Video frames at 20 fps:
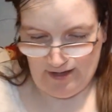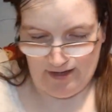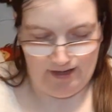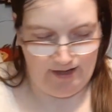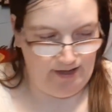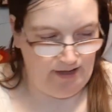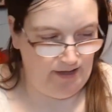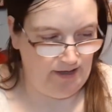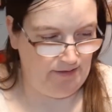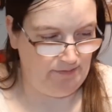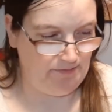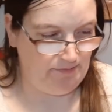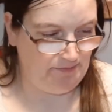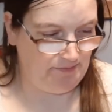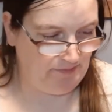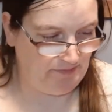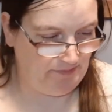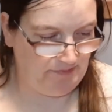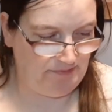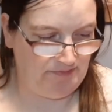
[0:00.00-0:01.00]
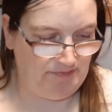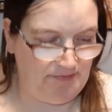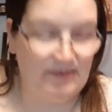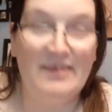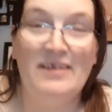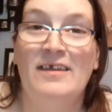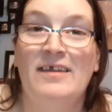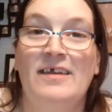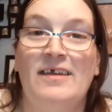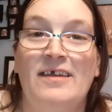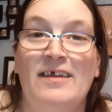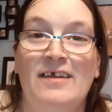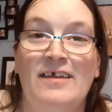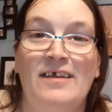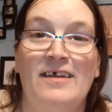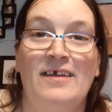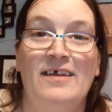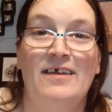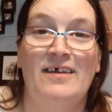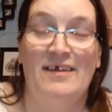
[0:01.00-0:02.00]
Um,
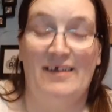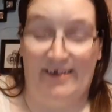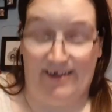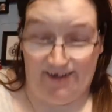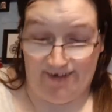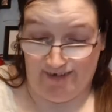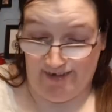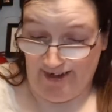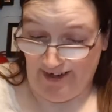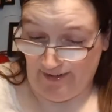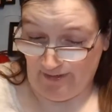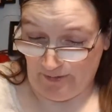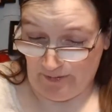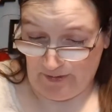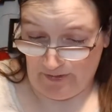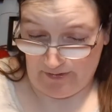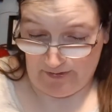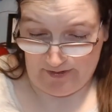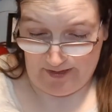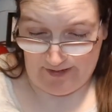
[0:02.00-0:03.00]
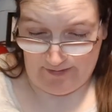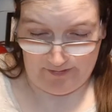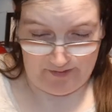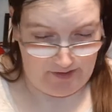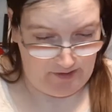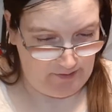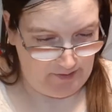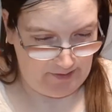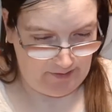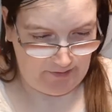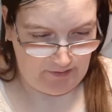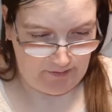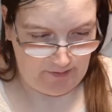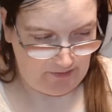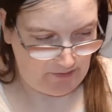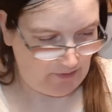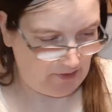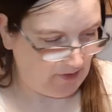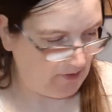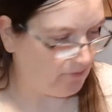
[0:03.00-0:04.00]
Alright, I suppose I'll have to do it. Just make
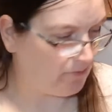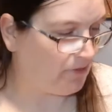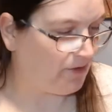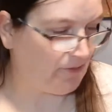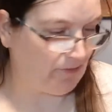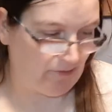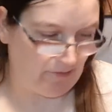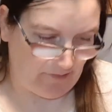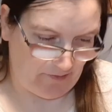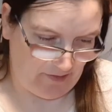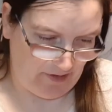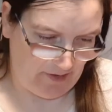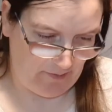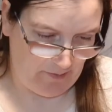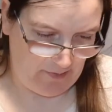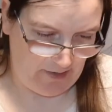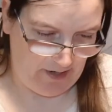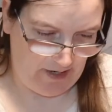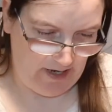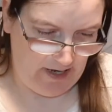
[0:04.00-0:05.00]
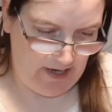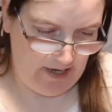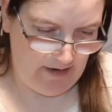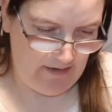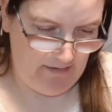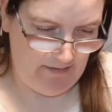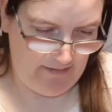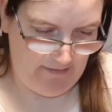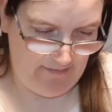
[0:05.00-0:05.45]
sure I get them right on the right way.